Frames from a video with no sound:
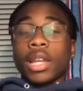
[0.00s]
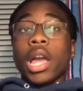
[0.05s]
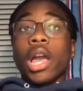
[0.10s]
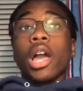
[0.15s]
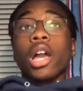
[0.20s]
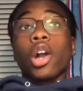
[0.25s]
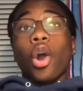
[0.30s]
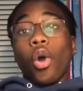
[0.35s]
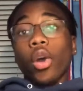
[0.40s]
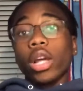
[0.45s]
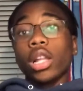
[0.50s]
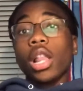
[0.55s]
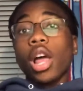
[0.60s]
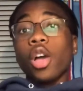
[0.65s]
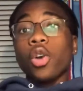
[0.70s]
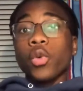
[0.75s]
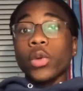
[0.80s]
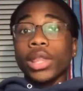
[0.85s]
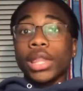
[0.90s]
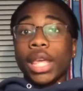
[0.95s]
Going along
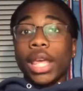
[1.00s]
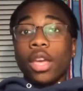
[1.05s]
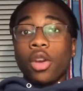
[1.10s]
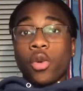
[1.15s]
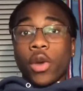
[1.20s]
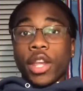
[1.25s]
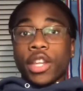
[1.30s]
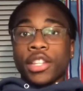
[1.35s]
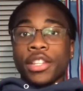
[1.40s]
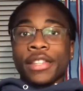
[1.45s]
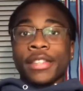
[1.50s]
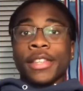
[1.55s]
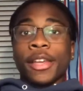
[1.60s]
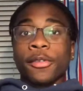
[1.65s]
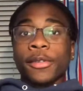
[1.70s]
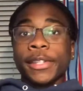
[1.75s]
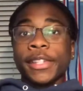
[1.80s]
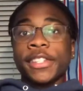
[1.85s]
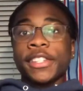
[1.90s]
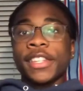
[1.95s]
with the equation,
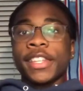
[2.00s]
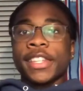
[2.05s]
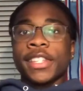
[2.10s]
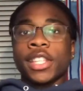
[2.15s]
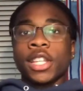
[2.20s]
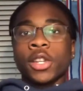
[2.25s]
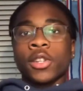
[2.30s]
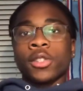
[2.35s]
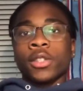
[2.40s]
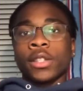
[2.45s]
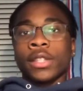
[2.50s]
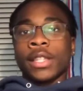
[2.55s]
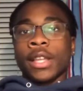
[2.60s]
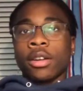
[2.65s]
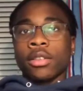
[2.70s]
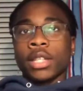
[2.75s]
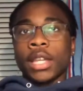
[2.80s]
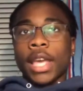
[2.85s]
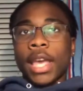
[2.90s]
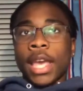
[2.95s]
delta G is equal to
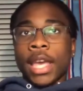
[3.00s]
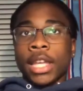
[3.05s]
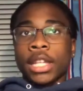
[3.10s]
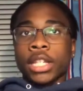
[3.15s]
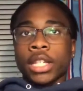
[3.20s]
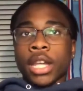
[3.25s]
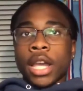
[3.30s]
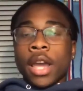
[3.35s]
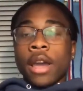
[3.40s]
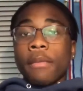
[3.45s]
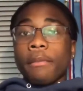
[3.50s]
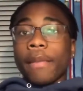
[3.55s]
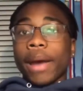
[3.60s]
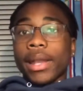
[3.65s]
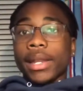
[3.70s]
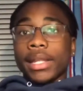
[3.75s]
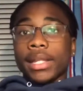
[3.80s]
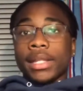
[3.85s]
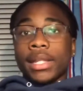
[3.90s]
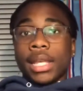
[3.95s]
delta H
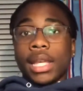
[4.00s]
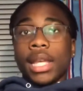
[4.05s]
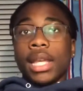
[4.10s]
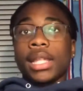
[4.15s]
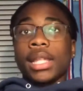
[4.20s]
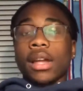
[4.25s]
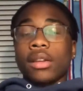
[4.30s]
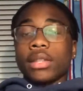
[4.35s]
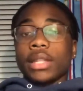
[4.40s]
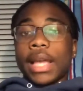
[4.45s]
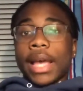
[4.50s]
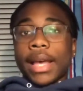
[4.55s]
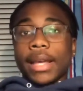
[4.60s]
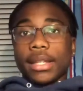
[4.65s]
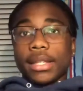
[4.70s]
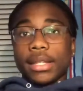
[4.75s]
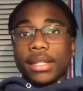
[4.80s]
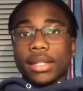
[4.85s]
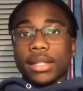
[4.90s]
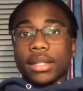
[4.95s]
minus T delta
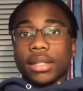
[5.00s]
S.